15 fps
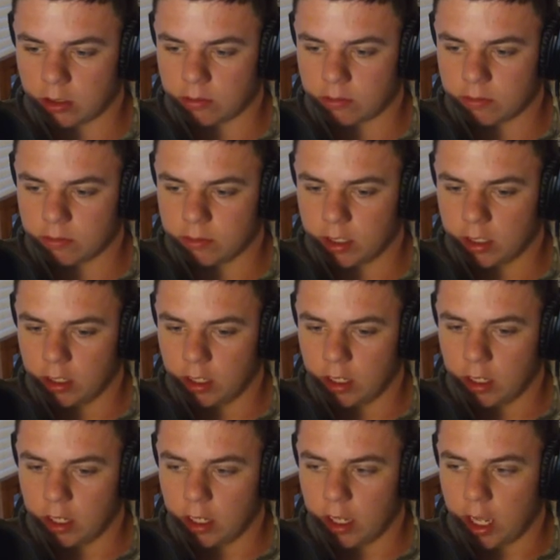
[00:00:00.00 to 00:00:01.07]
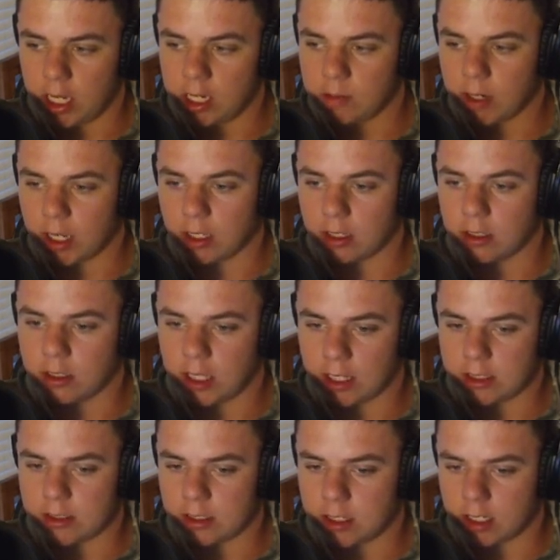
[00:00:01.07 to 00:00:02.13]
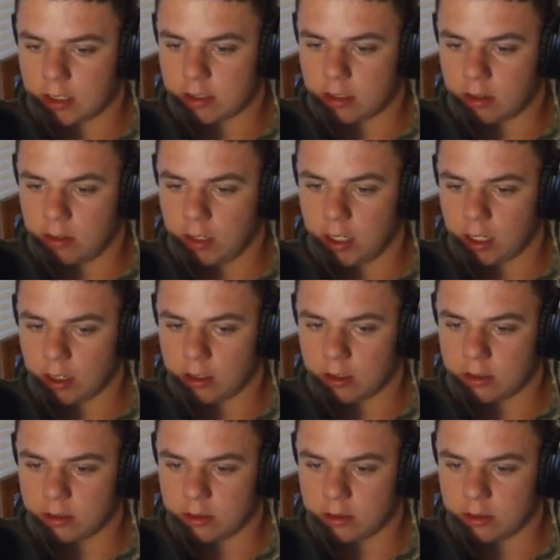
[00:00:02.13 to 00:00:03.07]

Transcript: So. Anyway, that's the Tesla arena,